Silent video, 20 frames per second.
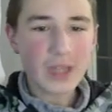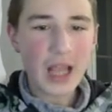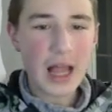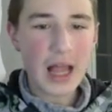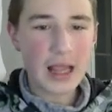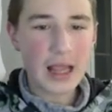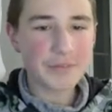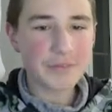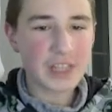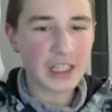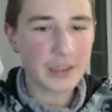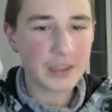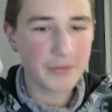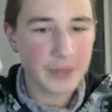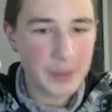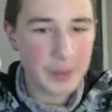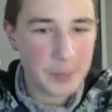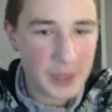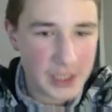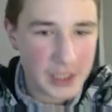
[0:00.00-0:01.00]
have taken
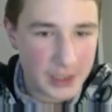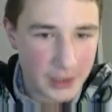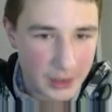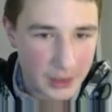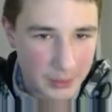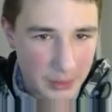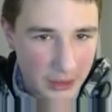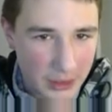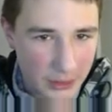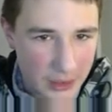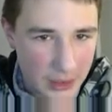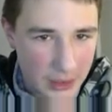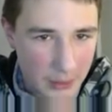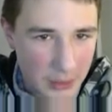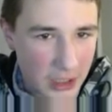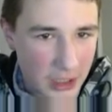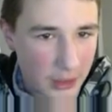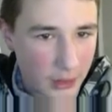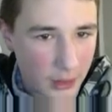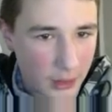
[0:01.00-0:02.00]
3 pieces because I
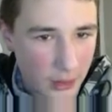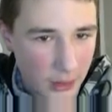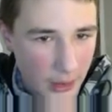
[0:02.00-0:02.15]
mean